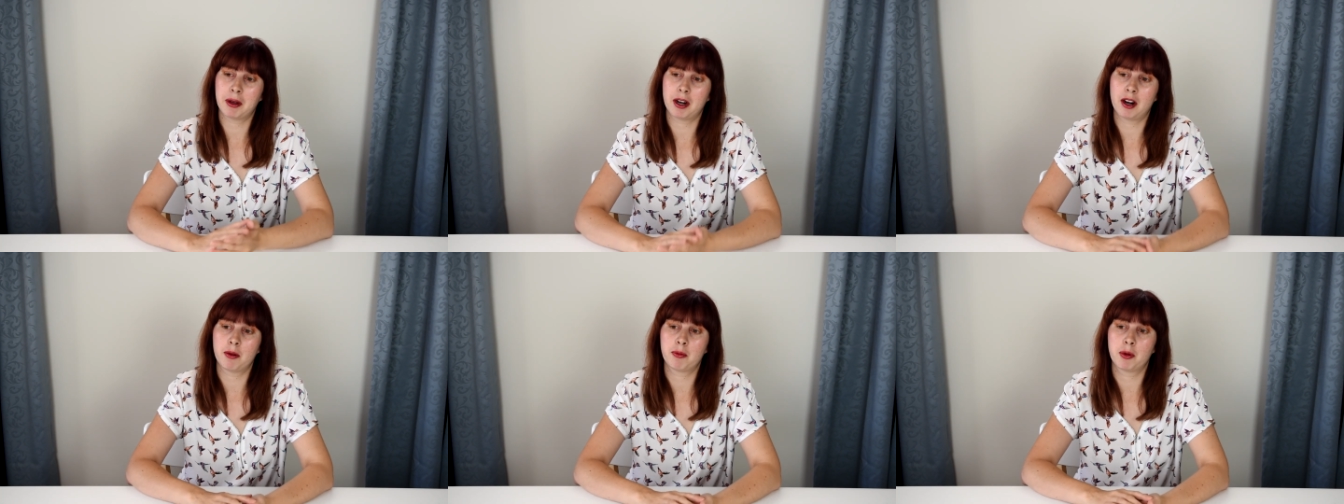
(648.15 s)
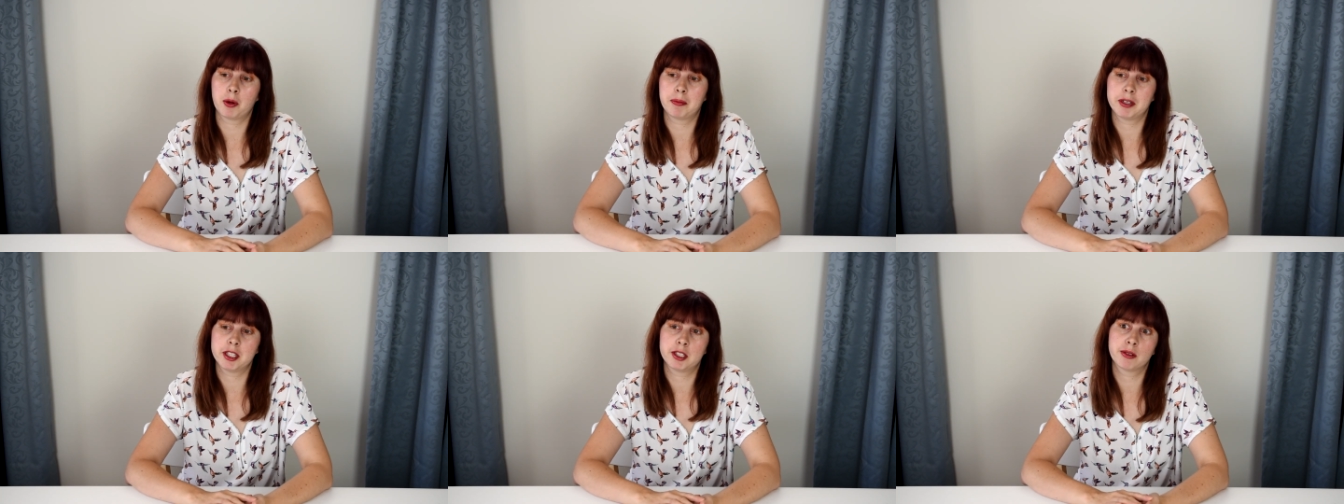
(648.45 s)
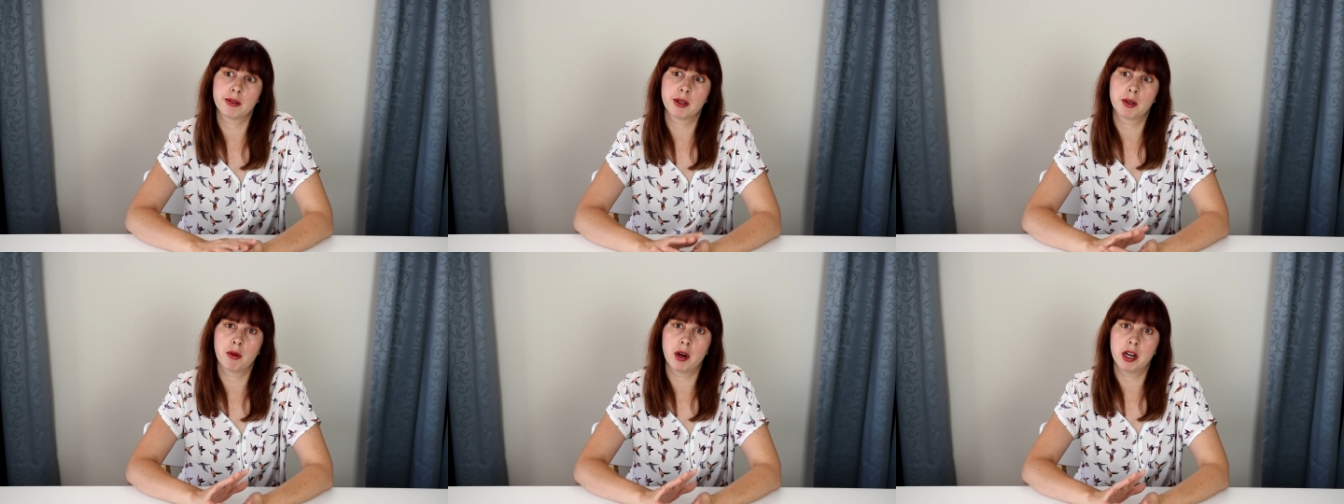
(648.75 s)
but I will be
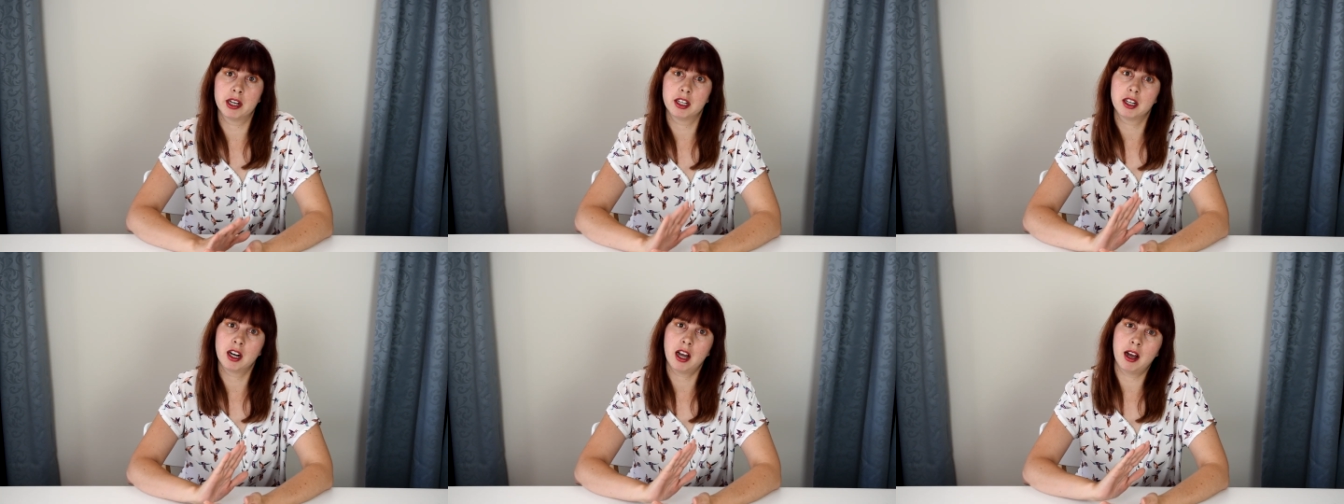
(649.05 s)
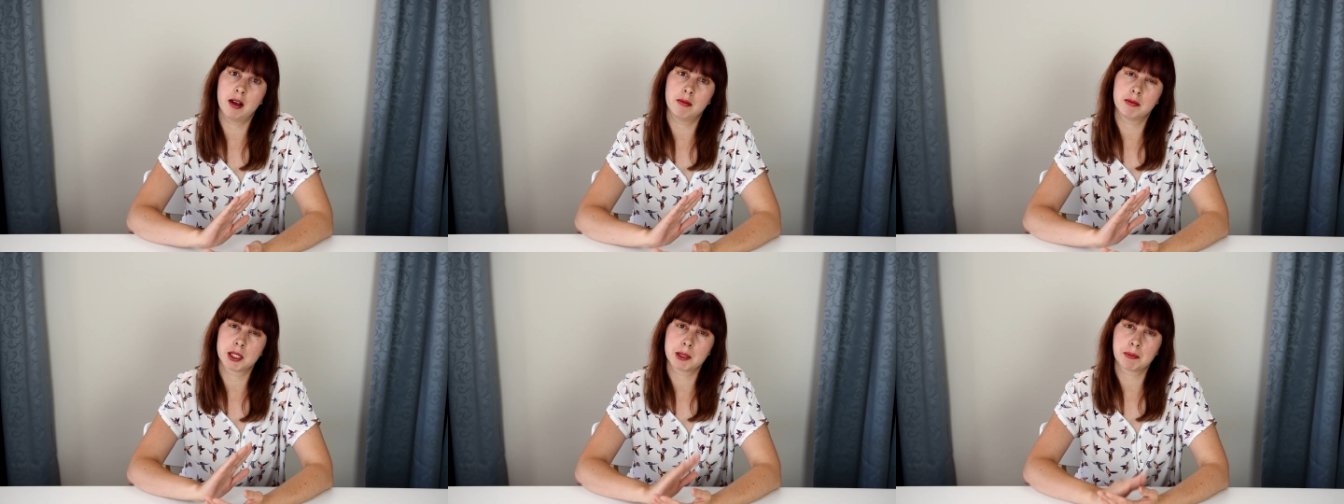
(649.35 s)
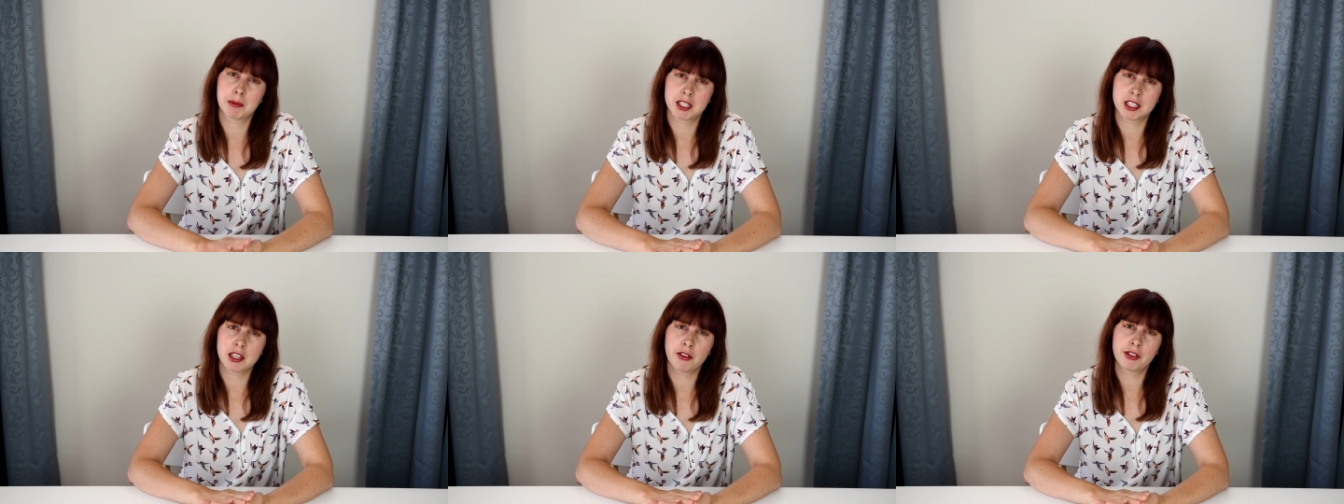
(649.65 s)
doing one
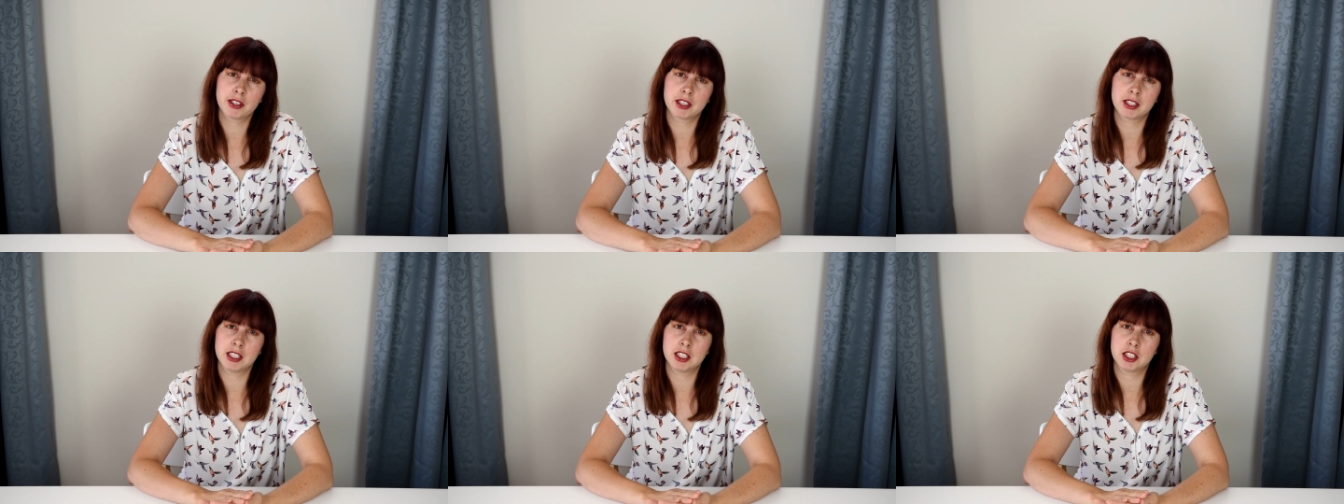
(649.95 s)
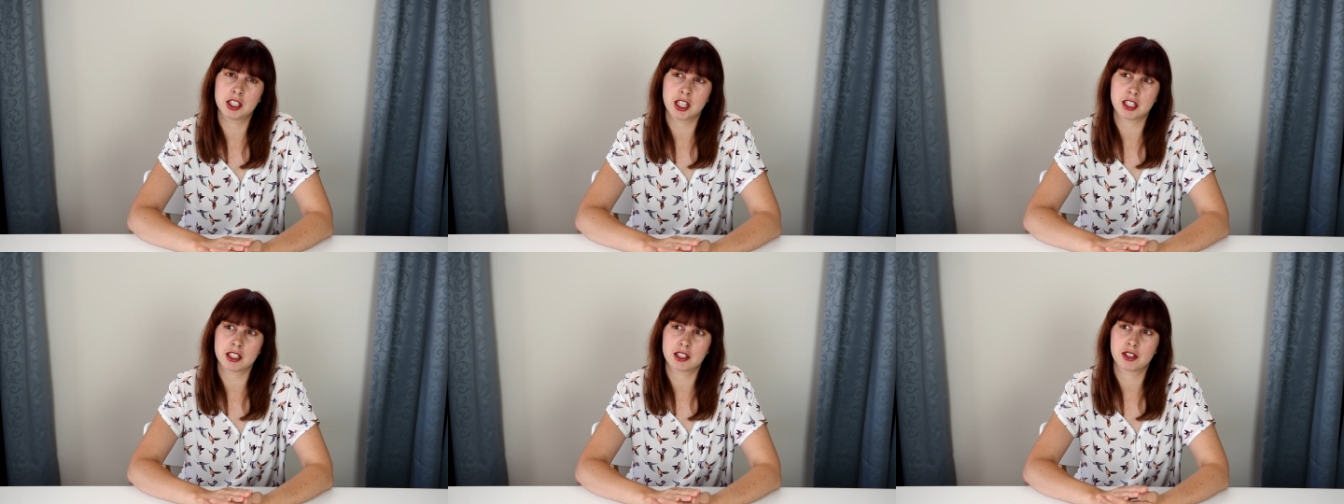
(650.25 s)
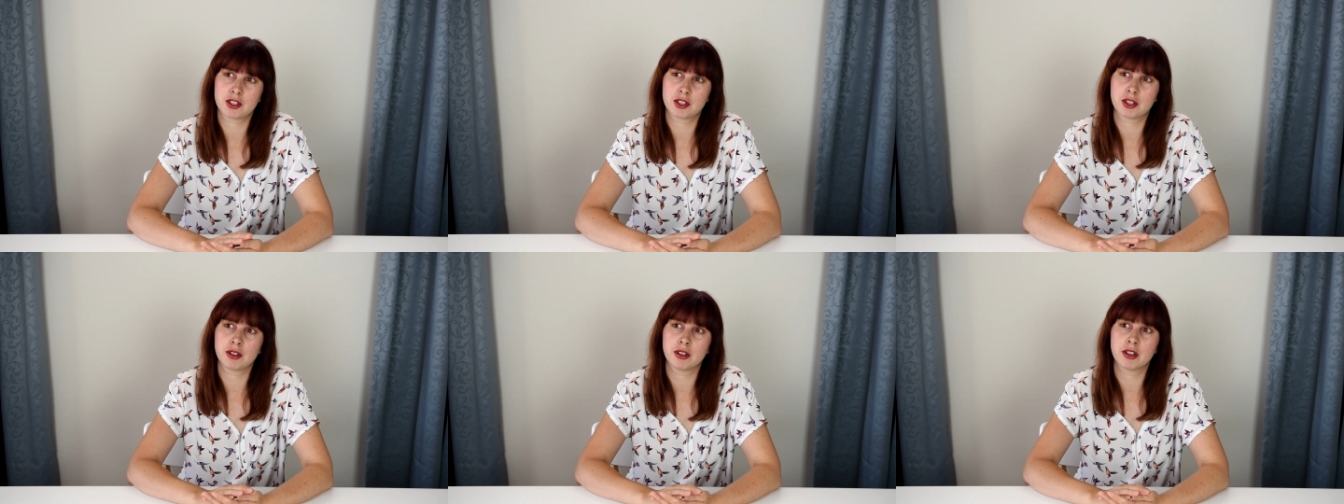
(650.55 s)
specifically
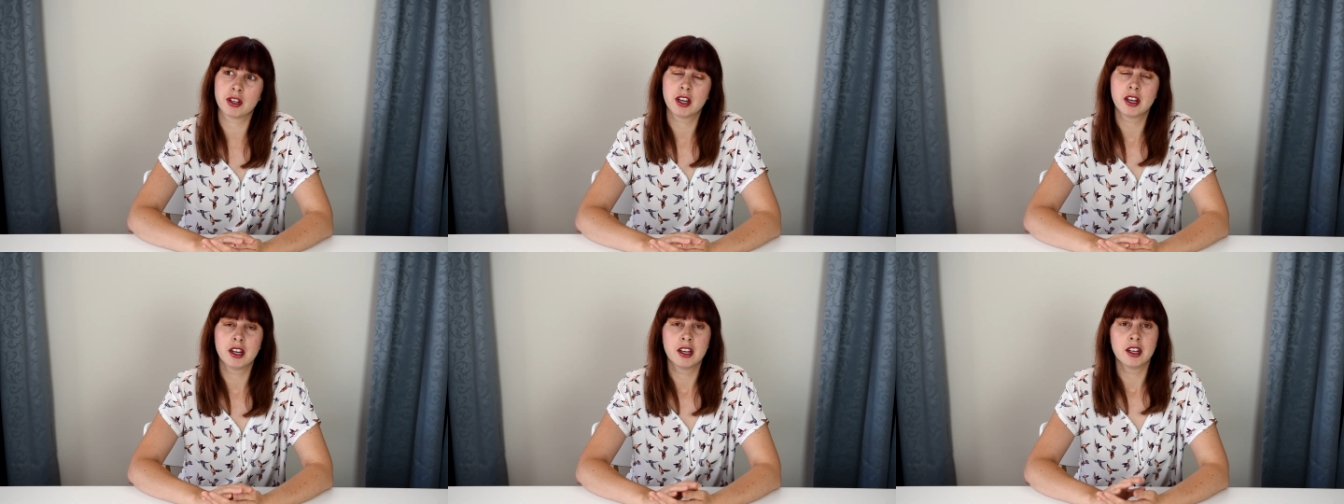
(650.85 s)
just to